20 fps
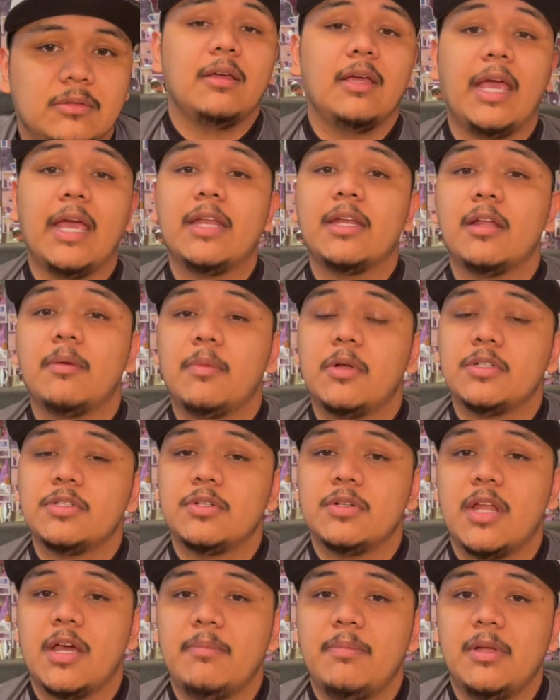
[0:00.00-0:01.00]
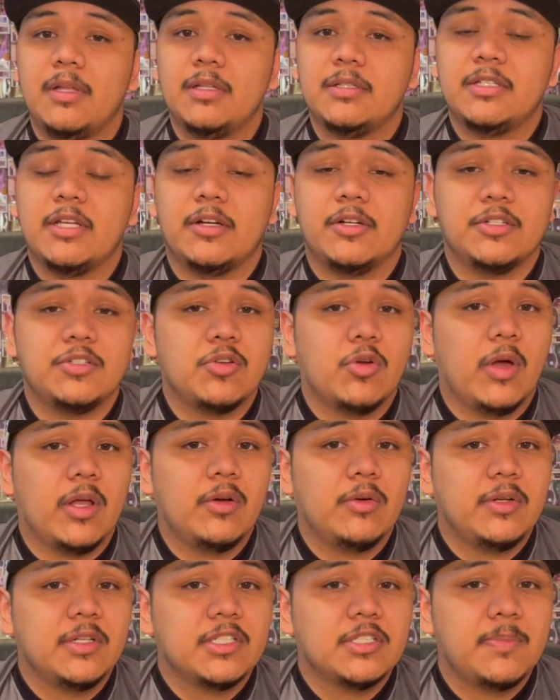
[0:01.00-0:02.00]
And I'm also not military, so I
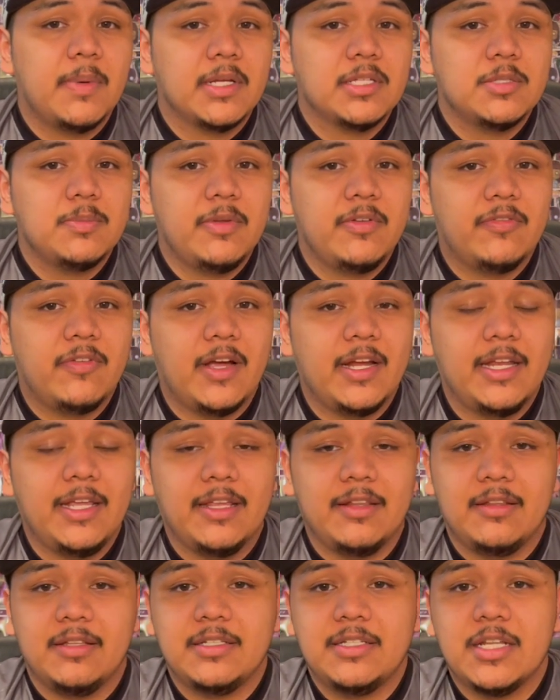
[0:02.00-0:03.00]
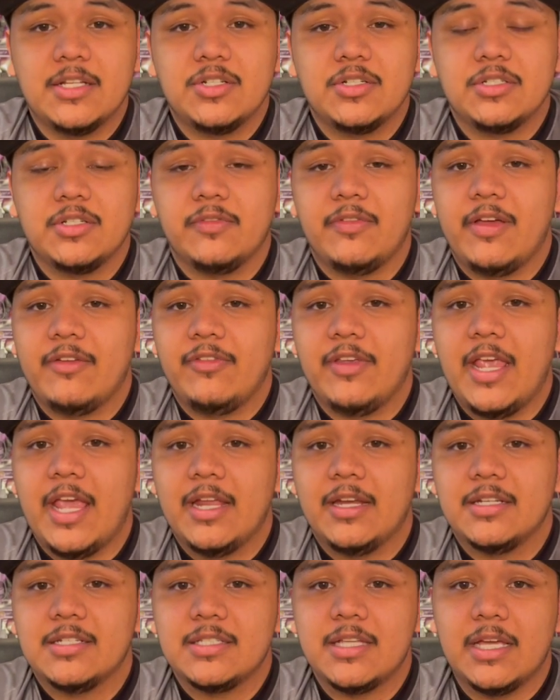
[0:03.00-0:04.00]
don't expect to be fighting in the deserts of
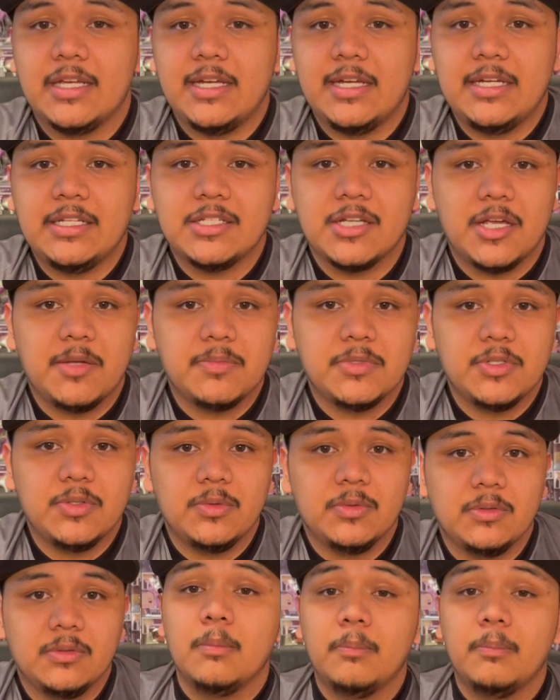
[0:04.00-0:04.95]
Afghanistan anytime soon.